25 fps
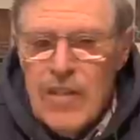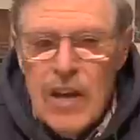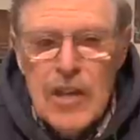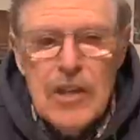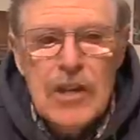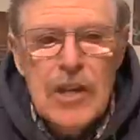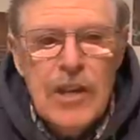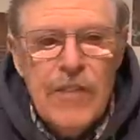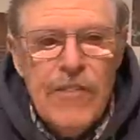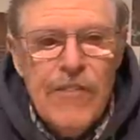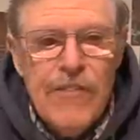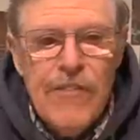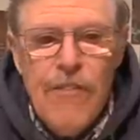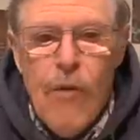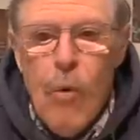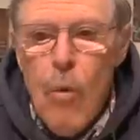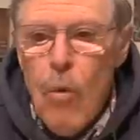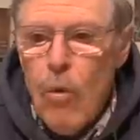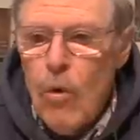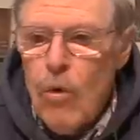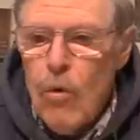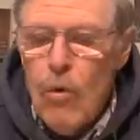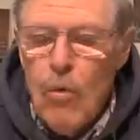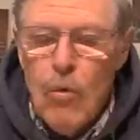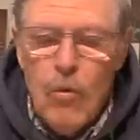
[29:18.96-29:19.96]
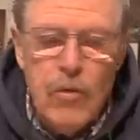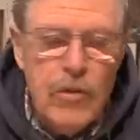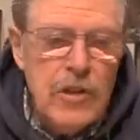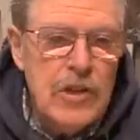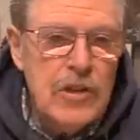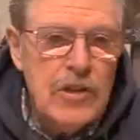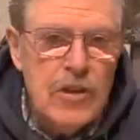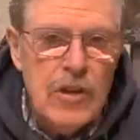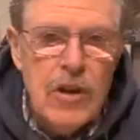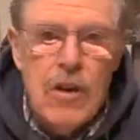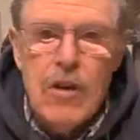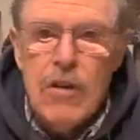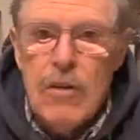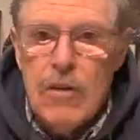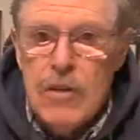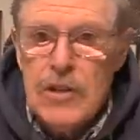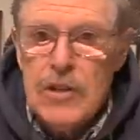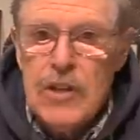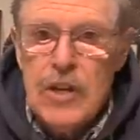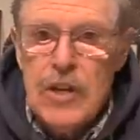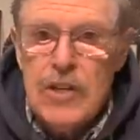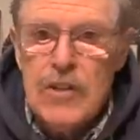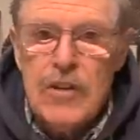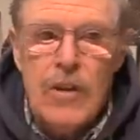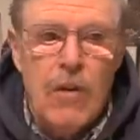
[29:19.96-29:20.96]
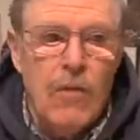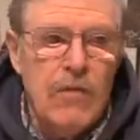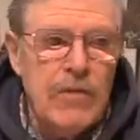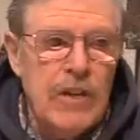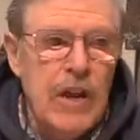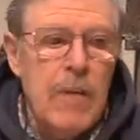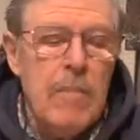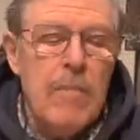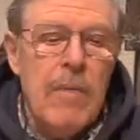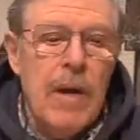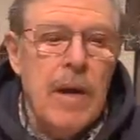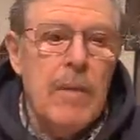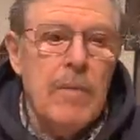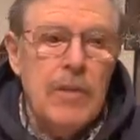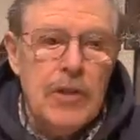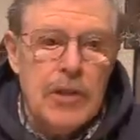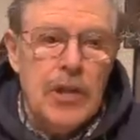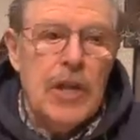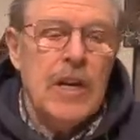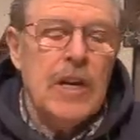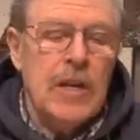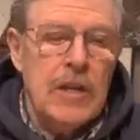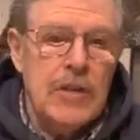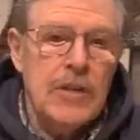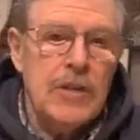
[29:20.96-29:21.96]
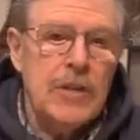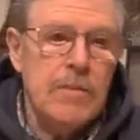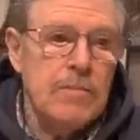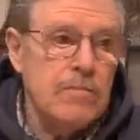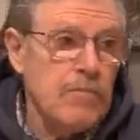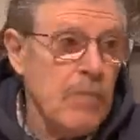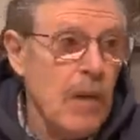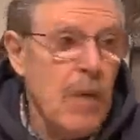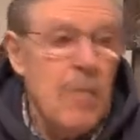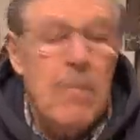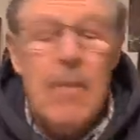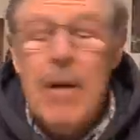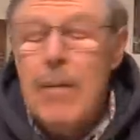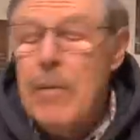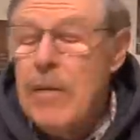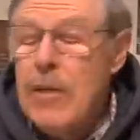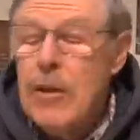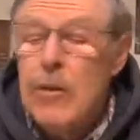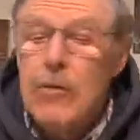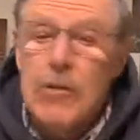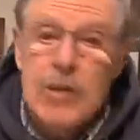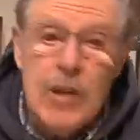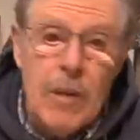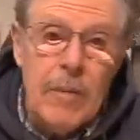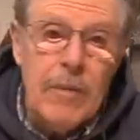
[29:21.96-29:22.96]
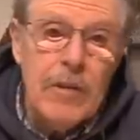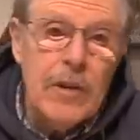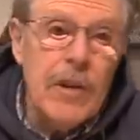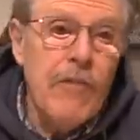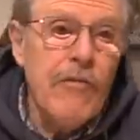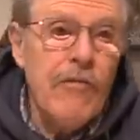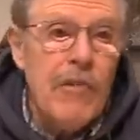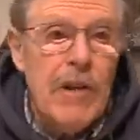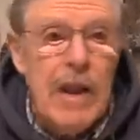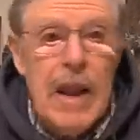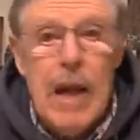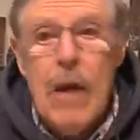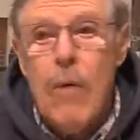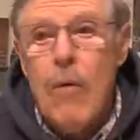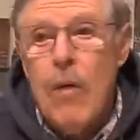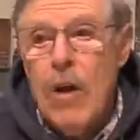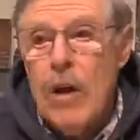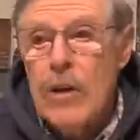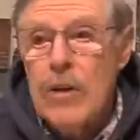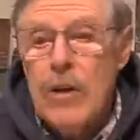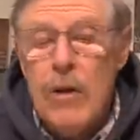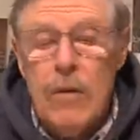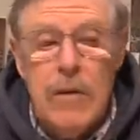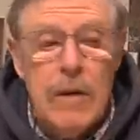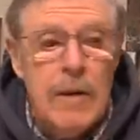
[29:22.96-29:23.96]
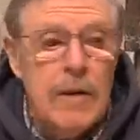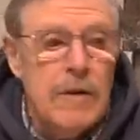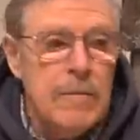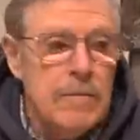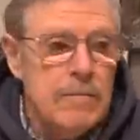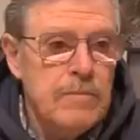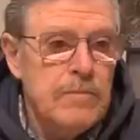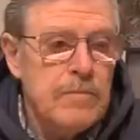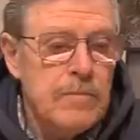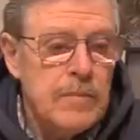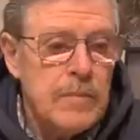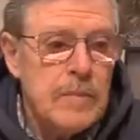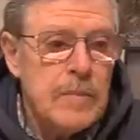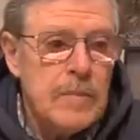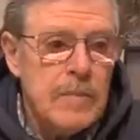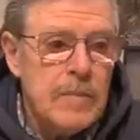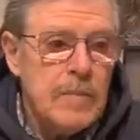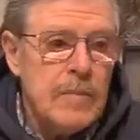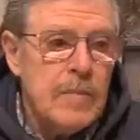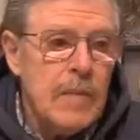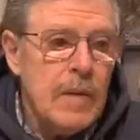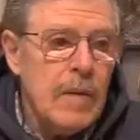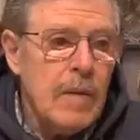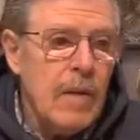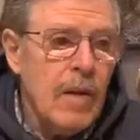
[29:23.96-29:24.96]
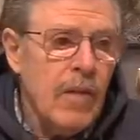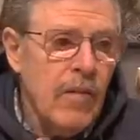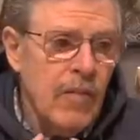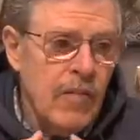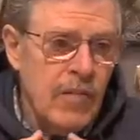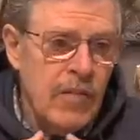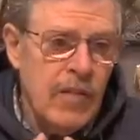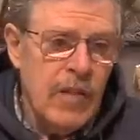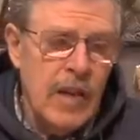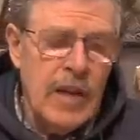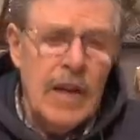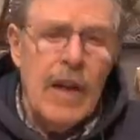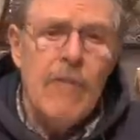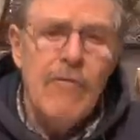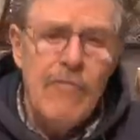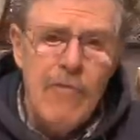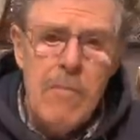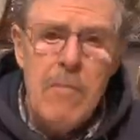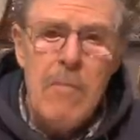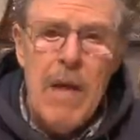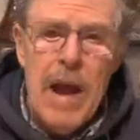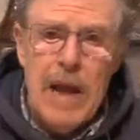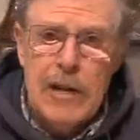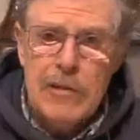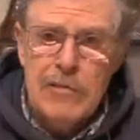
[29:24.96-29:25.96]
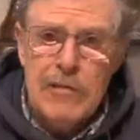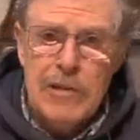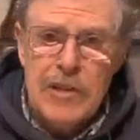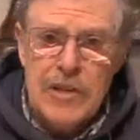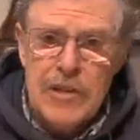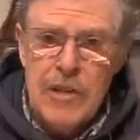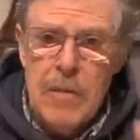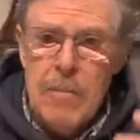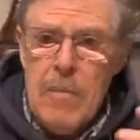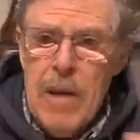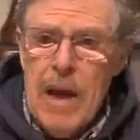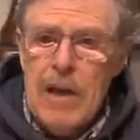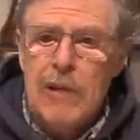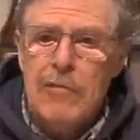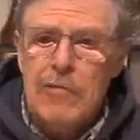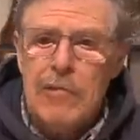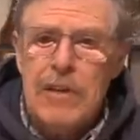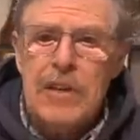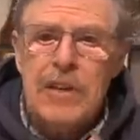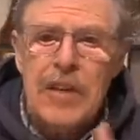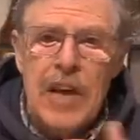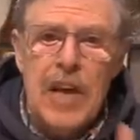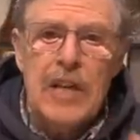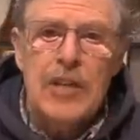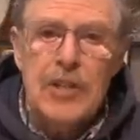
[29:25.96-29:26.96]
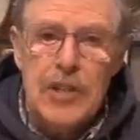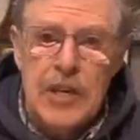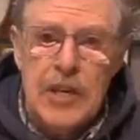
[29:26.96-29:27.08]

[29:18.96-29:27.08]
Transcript: they just fork all these carcasses of dead baby chickens. Maybe they use something different now, I don't know. They come from batteries, they're battery dead